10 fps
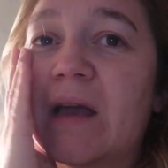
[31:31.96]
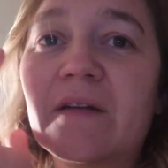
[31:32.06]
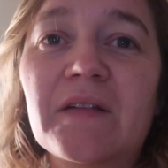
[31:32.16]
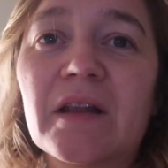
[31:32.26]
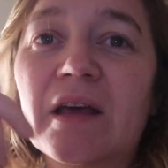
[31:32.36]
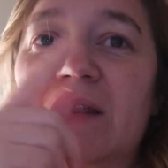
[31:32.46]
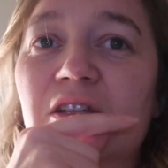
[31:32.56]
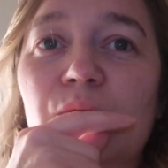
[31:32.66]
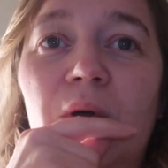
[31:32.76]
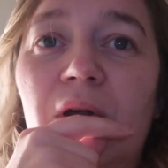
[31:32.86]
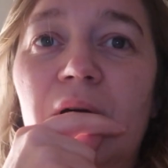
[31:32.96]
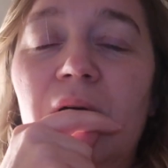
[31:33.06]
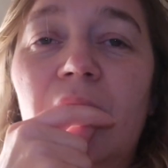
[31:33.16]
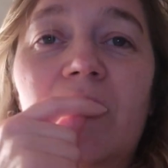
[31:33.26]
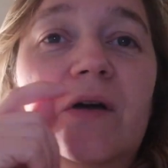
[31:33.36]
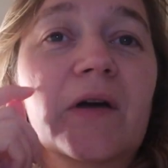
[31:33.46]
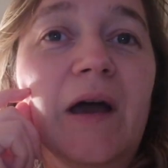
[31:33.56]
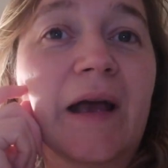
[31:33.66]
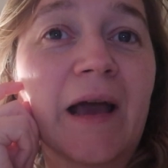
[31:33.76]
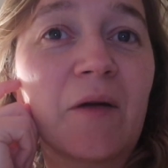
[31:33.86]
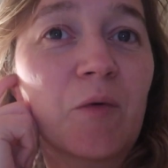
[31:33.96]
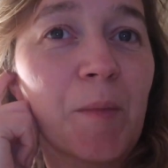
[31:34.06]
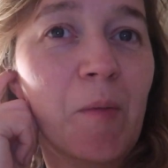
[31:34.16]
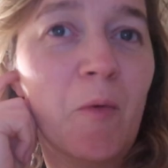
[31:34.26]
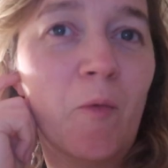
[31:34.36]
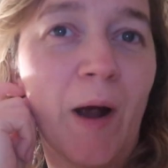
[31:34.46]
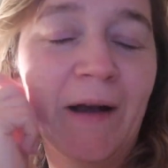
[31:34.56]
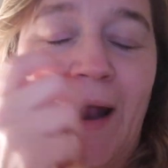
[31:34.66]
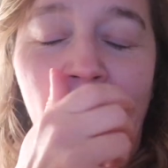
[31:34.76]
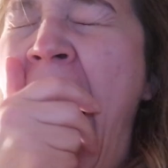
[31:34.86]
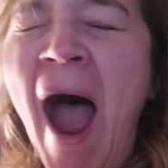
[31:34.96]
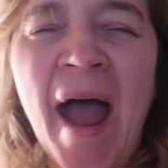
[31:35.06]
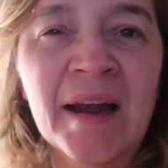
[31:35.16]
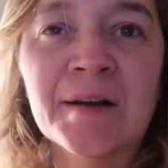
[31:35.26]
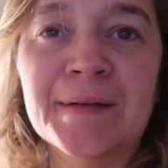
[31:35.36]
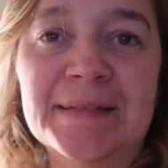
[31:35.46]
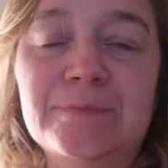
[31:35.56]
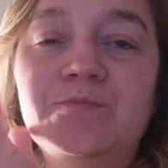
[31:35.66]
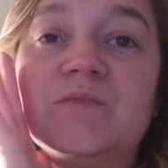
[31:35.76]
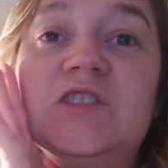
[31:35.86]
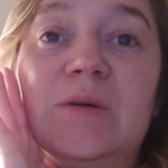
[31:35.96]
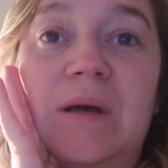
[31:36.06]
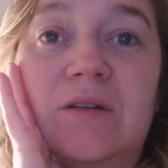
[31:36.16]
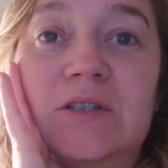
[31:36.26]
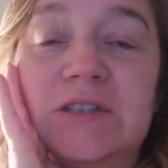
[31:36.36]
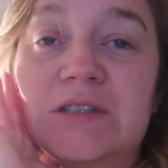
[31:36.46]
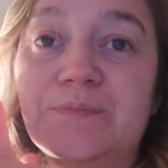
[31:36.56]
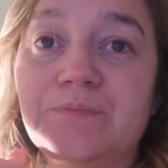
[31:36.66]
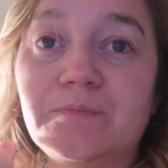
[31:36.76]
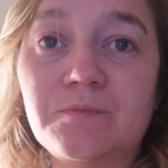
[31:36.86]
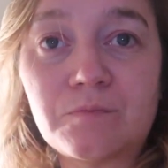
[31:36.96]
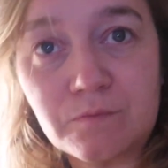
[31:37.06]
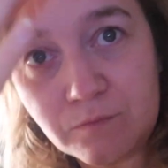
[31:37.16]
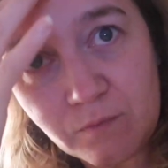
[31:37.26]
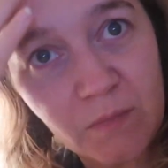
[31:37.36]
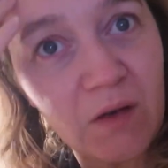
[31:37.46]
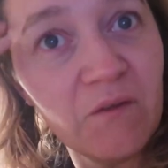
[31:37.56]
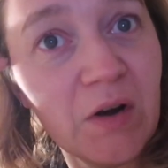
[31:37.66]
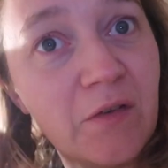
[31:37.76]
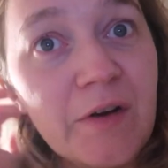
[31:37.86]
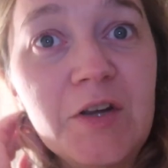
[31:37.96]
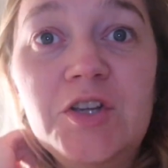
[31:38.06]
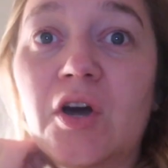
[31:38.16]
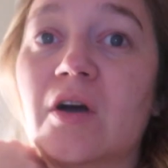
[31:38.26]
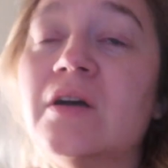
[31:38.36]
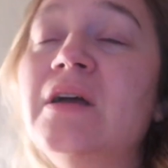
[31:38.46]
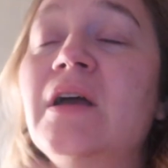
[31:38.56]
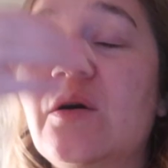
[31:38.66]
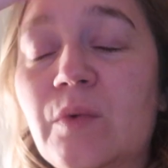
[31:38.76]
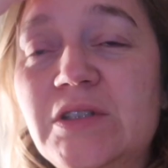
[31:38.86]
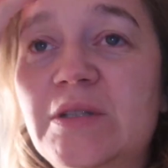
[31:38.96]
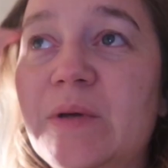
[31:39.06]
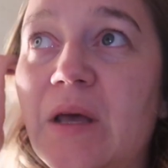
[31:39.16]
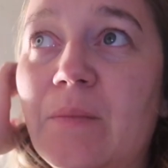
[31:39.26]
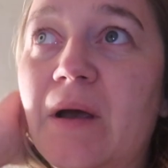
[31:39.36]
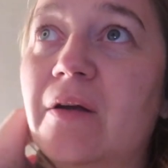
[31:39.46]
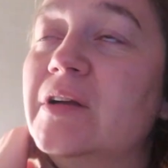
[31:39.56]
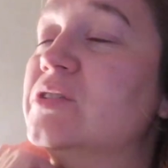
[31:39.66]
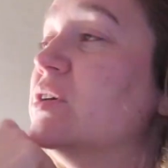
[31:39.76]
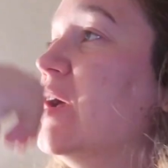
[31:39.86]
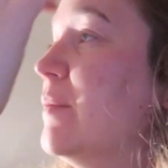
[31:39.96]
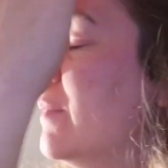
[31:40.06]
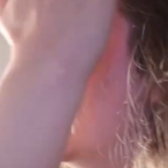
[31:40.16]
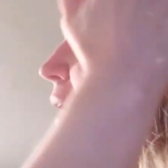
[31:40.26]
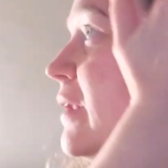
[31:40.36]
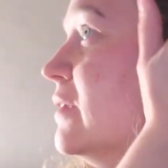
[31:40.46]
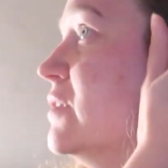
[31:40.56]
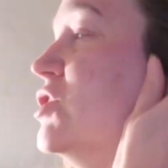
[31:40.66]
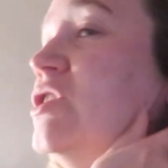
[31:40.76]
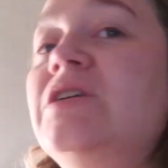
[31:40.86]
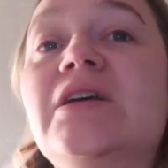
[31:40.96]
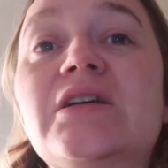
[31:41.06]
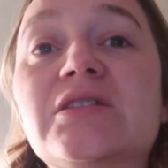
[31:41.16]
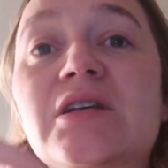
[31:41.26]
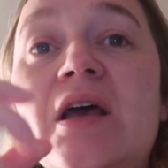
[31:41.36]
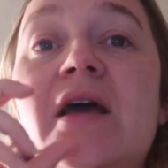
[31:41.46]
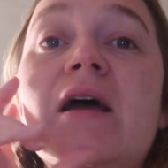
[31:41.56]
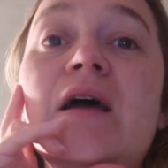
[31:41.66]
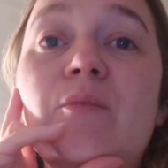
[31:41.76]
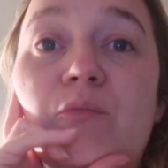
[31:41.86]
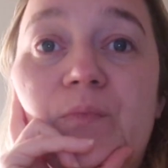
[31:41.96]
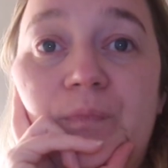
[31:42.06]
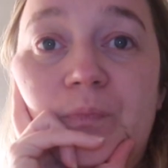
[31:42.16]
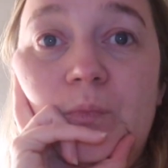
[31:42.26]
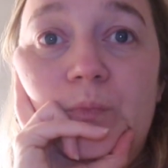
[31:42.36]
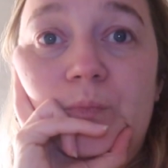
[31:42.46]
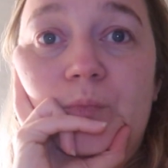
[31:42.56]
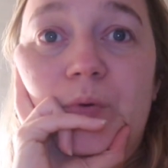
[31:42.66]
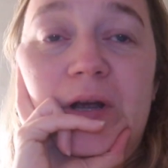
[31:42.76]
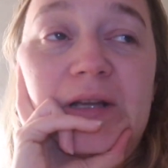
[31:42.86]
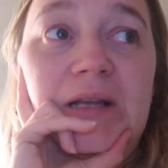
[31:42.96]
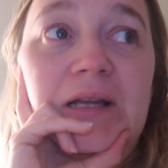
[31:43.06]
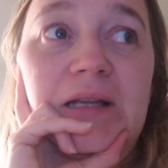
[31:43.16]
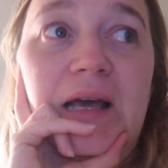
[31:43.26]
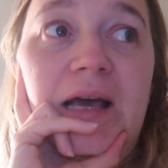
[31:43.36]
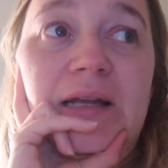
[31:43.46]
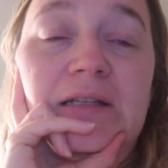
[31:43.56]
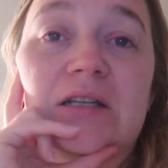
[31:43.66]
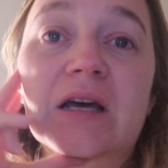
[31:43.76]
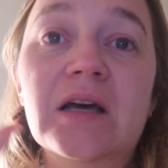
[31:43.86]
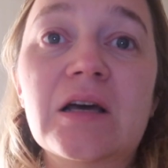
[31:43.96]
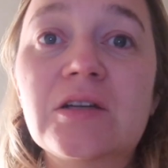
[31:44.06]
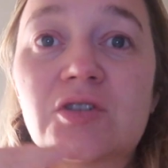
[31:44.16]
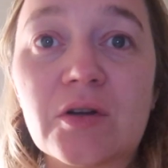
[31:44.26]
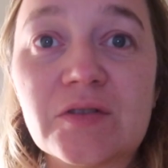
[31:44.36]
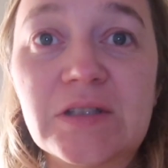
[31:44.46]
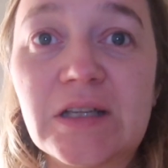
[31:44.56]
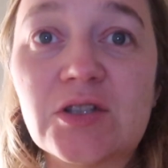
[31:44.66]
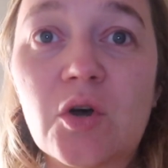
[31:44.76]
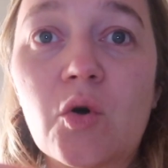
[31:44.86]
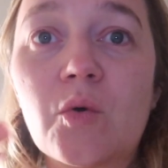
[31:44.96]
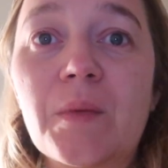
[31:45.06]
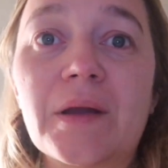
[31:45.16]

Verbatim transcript: I feel like there's one or other, I can't remember right now. Anyway, she is very, very young when she get married to him, and she is pregnant and sort of stays home.